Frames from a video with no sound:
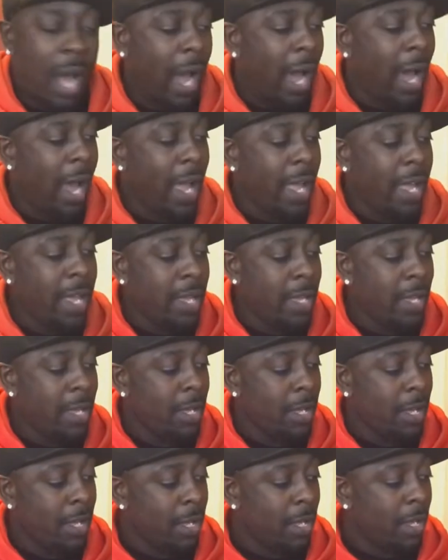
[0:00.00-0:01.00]
I
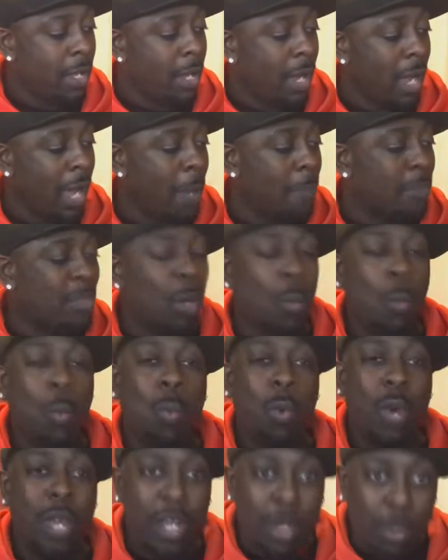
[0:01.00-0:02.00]
am the
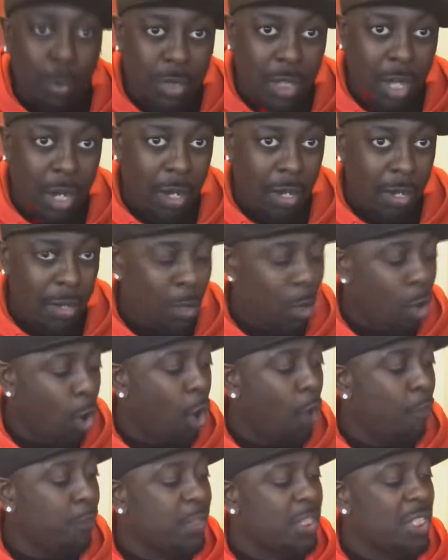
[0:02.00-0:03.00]
wielder
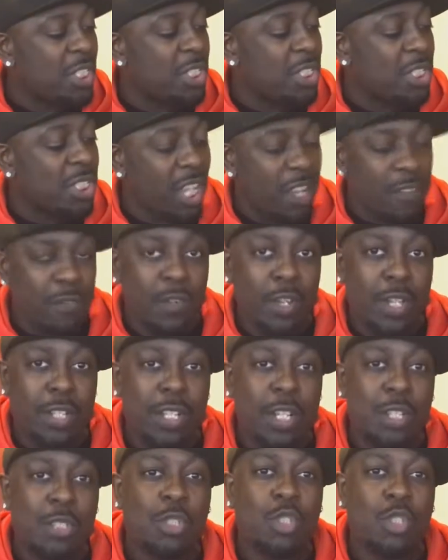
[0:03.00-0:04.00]
of the seven